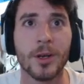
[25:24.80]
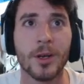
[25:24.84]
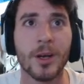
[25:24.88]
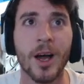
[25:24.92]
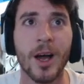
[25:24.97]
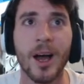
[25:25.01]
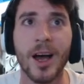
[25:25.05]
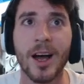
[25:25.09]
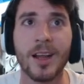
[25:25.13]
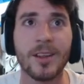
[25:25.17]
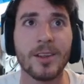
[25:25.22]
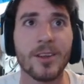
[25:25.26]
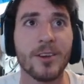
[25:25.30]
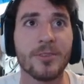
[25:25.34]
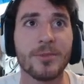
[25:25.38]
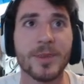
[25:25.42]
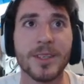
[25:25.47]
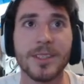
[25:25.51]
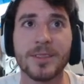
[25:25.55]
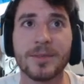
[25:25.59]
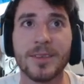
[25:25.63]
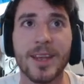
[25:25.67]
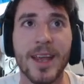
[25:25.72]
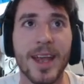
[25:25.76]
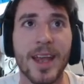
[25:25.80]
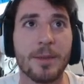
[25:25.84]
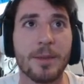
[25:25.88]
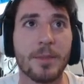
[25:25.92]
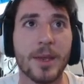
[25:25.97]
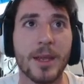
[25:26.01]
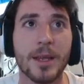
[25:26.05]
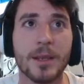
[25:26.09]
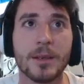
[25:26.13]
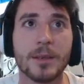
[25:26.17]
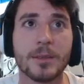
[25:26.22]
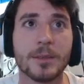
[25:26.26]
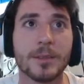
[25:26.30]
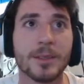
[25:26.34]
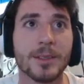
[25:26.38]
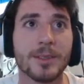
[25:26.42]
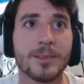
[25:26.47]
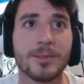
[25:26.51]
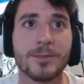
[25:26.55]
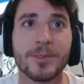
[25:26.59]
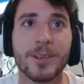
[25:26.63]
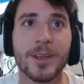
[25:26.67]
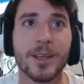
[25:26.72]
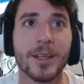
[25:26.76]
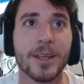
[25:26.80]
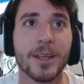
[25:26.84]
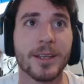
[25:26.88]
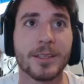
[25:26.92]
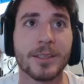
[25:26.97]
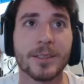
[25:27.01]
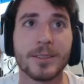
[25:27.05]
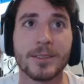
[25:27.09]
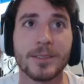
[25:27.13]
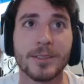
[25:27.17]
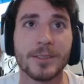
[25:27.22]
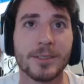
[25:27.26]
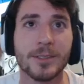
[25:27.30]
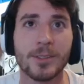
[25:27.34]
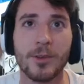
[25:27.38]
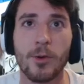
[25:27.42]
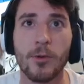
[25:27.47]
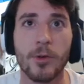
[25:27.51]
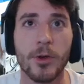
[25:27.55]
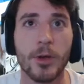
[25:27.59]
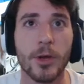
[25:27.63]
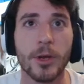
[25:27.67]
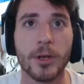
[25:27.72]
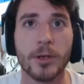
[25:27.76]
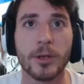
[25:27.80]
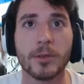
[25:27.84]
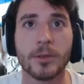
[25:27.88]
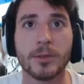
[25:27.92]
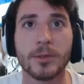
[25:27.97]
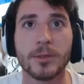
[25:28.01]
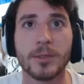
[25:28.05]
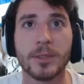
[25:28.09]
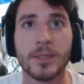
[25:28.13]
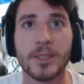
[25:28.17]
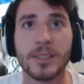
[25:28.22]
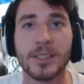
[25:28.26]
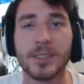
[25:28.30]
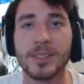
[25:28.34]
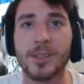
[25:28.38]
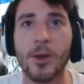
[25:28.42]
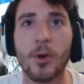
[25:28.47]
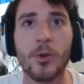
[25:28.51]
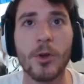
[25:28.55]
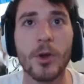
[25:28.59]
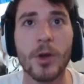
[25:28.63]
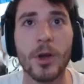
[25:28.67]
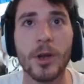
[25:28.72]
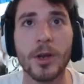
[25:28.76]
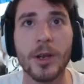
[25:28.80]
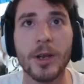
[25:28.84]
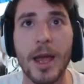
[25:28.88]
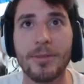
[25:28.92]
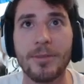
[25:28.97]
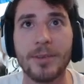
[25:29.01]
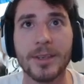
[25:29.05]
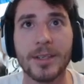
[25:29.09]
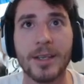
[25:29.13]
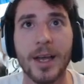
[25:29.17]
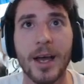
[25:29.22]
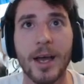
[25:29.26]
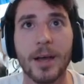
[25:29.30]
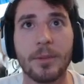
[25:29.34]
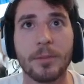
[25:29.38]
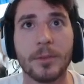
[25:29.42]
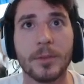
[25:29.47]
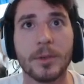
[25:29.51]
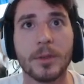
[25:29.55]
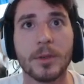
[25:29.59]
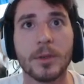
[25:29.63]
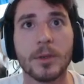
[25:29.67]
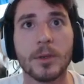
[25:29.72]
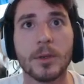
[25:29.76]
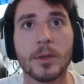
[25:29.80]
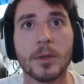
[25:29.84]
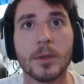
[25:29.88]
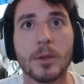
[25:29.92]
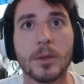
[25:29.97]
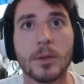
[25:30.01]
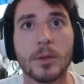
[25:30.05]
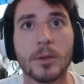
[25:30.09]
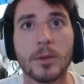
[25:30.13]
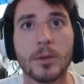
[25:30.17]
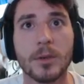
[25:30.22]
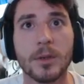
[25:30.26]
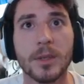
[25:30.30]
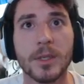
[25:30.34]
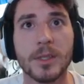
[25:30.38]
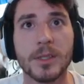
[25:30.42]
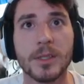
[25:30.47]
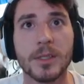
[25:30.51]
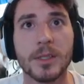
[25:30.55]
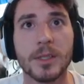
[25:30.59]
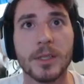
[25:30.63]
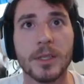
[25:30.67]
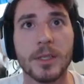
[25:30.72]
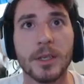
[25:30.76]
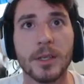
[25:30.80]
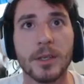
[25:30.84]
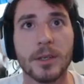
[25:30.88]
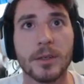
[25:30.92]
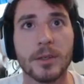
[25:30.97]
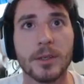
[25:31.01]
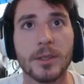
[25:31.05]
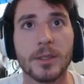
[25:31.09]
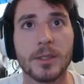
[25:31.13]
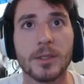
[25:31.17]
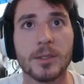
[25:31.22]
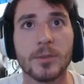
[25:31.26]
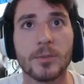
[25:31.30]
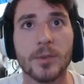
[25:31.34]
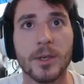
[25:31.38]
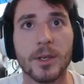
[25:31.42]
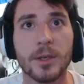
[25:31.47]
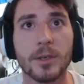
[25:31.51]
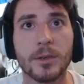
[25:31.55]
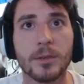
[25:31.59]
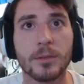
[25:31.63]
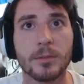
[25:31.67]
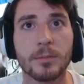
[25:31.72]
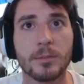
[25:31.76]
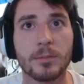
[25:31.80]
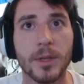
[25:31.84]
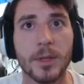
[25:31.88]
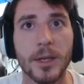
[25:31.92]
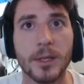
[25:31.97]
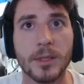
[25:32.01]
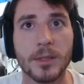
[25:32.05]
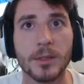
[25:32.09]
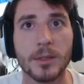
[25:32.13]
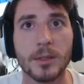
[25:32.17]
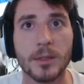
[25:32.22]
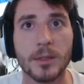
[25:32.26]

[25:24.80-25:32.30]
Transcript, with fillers: I love me some canned meat. Really. So good. It's so good every time. What is in here? This is a weird place.